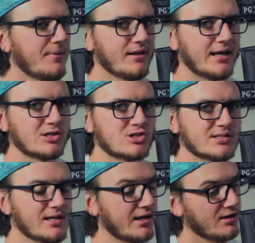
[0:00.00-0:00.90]
But like, it's
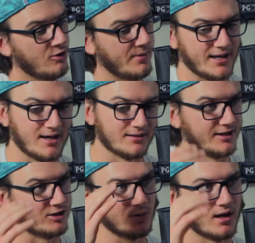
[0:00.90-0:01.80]
just like, oh my god,
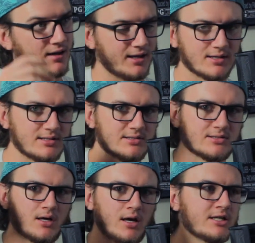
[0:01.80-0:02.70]
like you got like, because
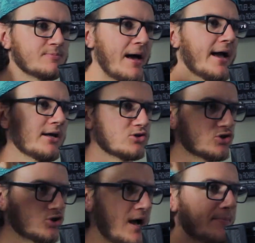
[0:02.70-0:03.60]
his bag is
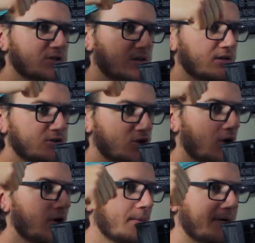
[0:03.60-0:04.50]
strapped to the
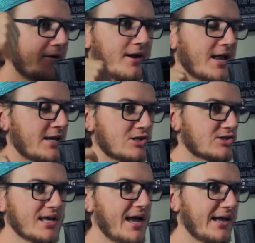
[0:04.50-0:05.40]
turret part, and he
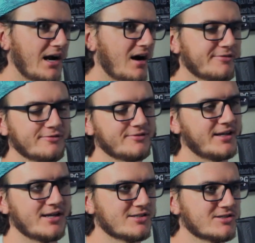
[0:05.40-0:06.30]
just can't get off of
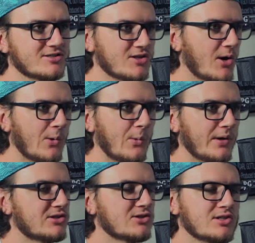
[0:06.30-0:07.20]
it, and
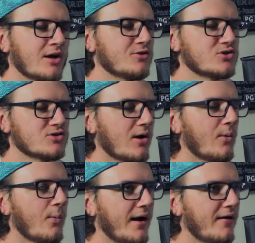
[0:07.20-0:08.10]
it's done so
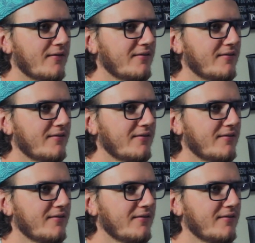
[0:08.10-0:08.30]
well.